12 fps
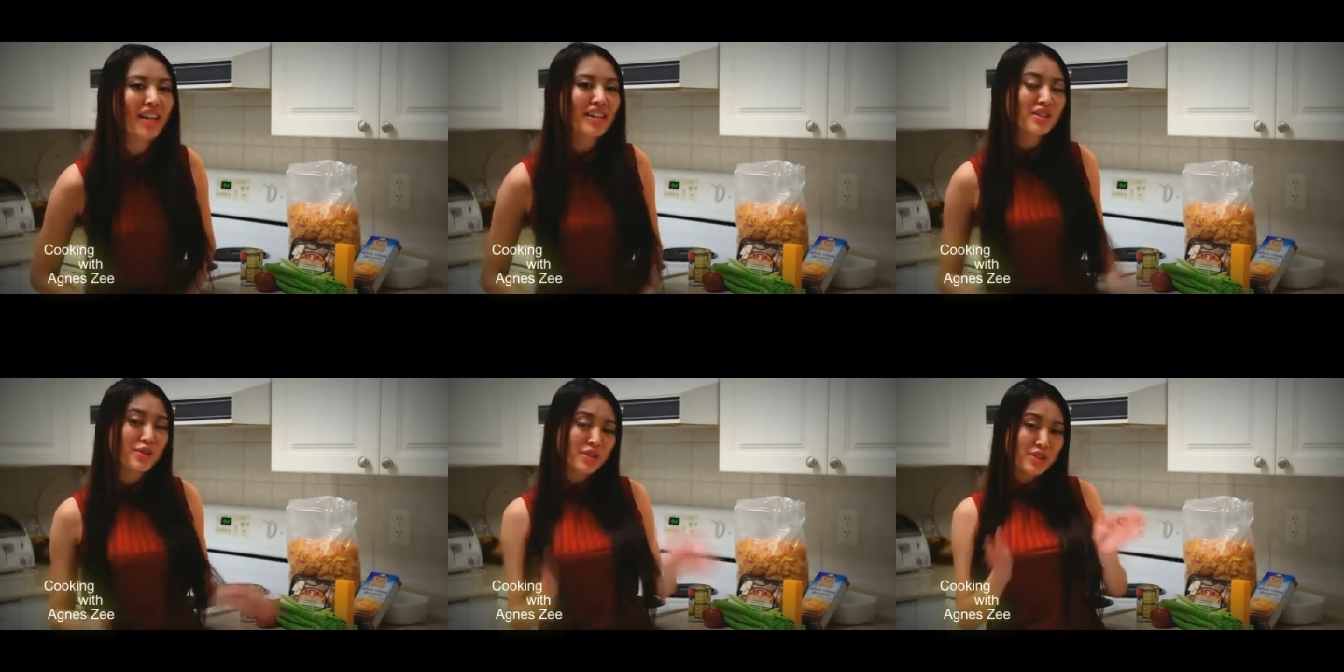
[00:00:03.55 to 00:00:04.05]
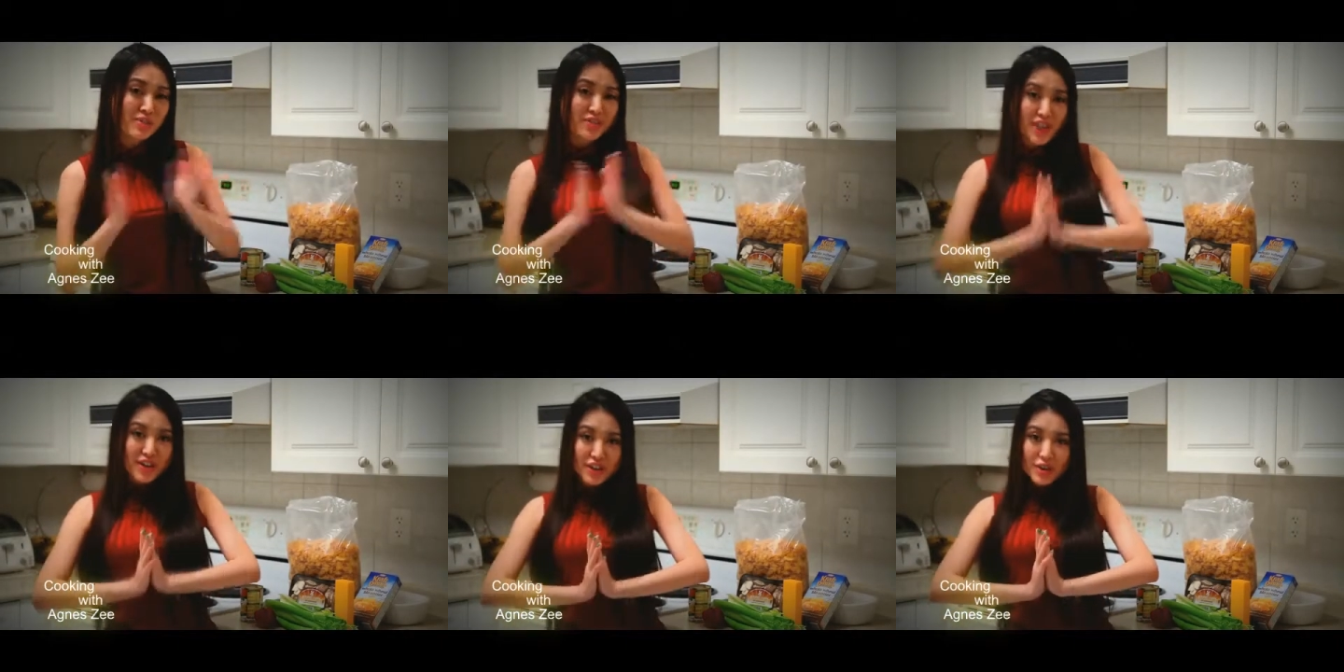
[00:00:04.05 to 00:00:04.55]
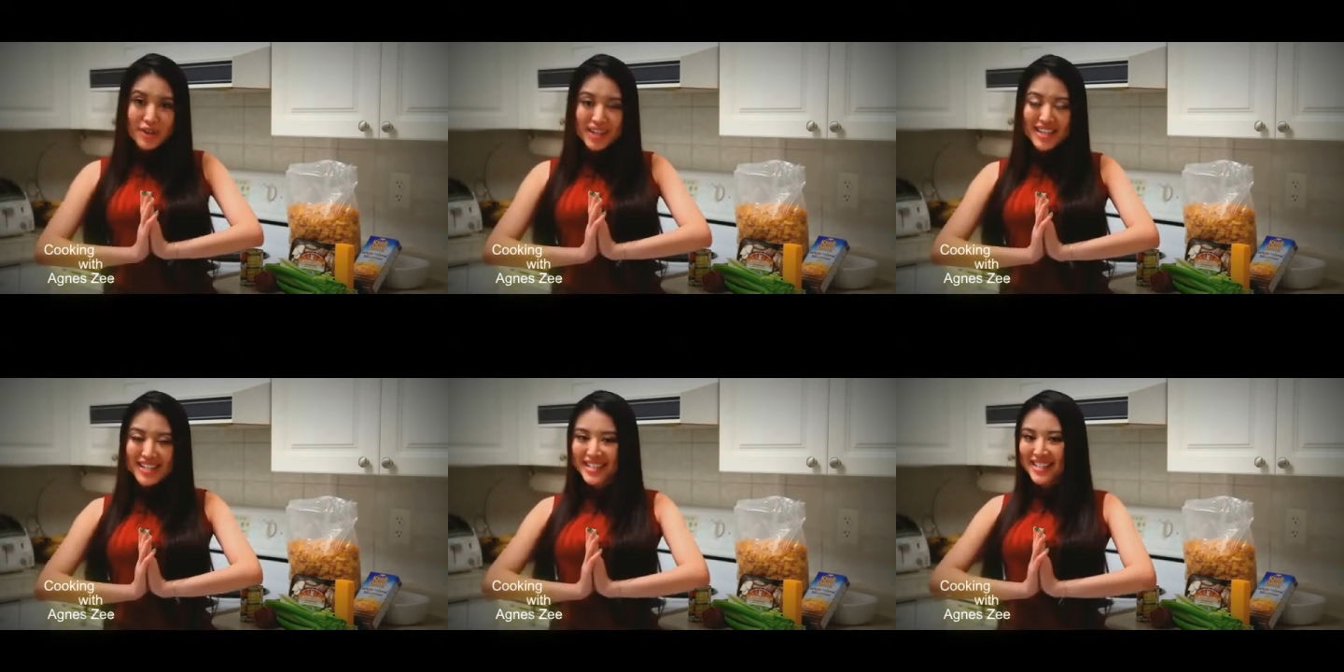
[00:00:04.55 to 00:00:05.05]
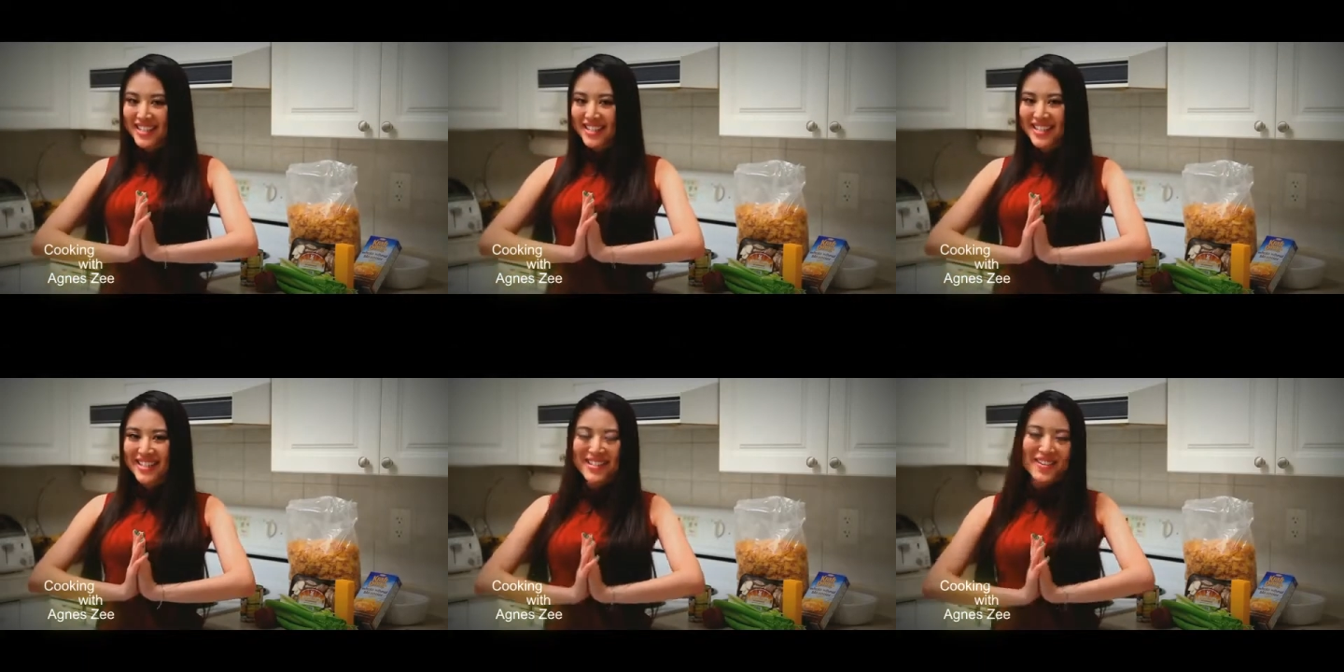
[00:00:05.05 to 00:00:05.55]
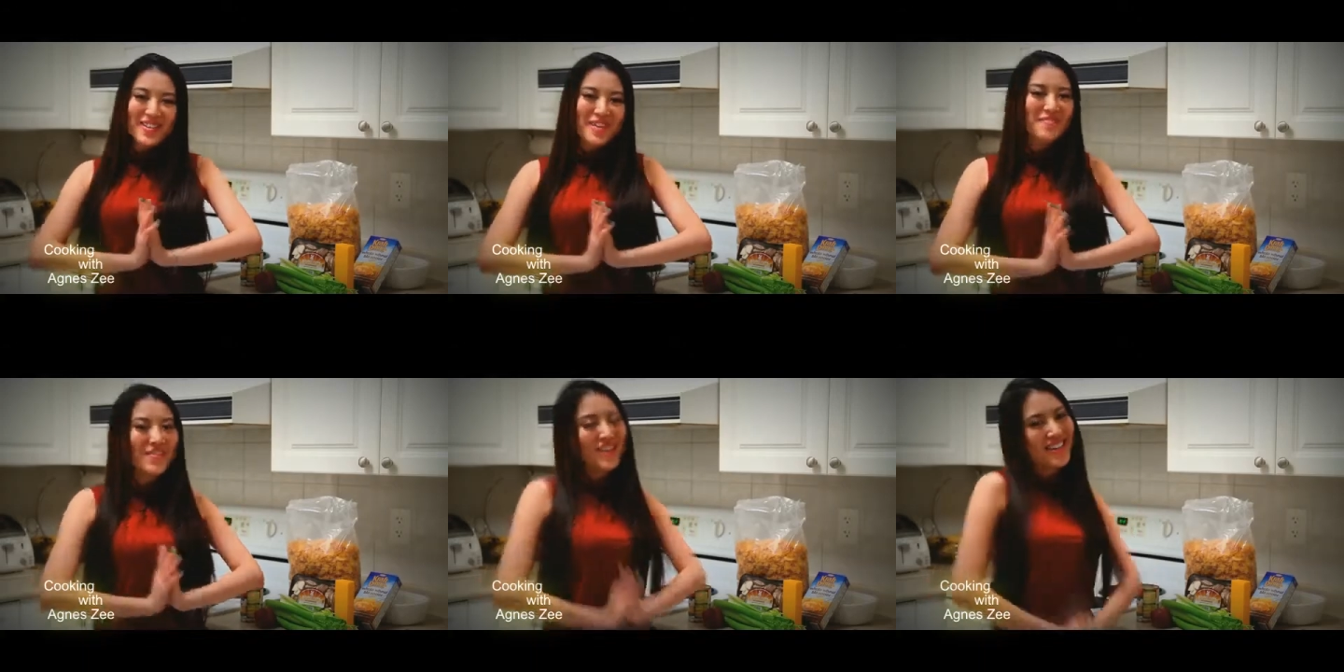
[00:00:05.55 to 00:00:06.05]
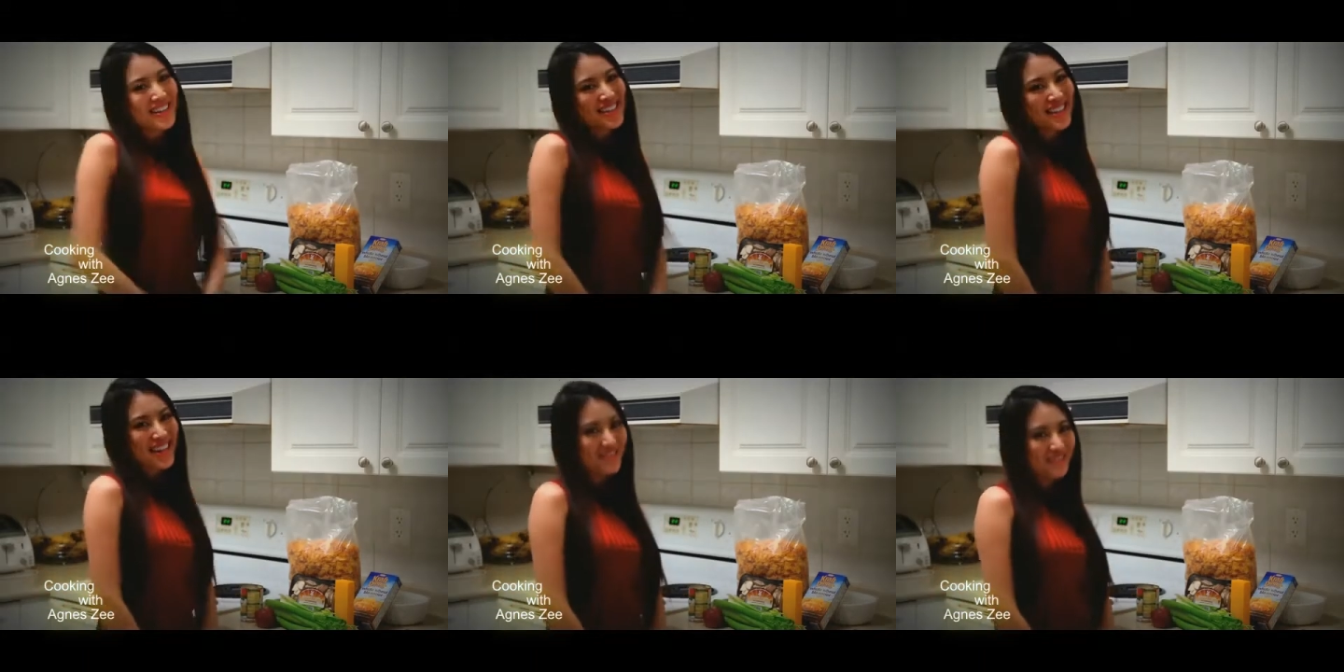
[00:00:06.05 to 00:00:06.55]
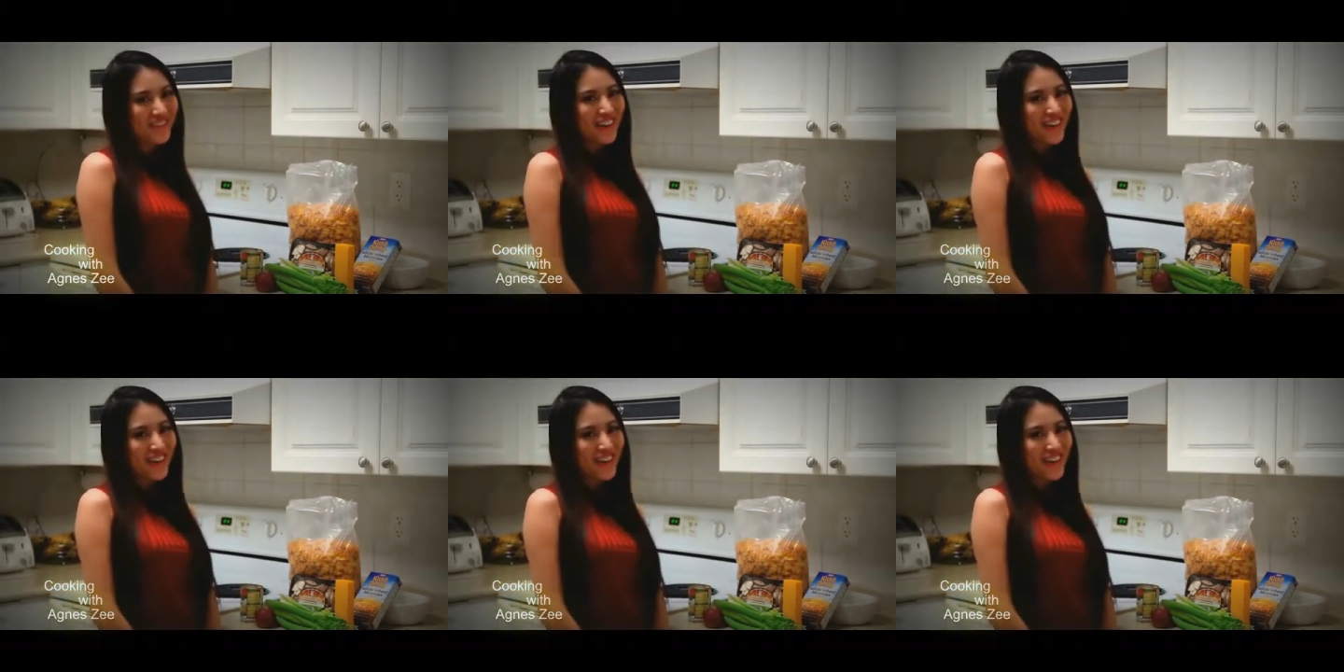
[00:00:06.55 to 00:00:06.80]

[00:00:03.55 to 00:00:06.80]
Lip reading: And it's going to be very quick and easy, so I'm very excited